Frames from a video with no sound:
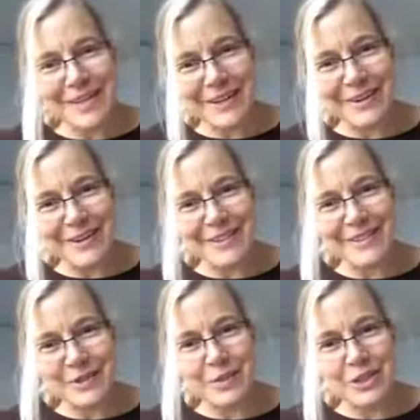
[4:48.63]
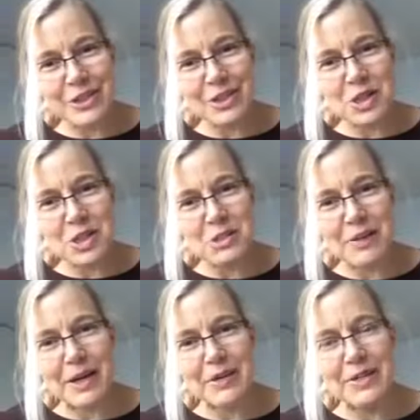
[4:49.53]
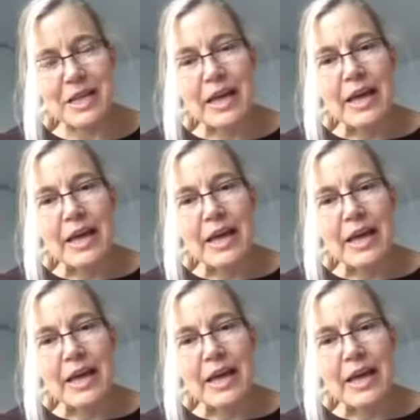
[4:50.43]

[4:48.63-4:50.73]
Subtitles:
areas that we just talked about.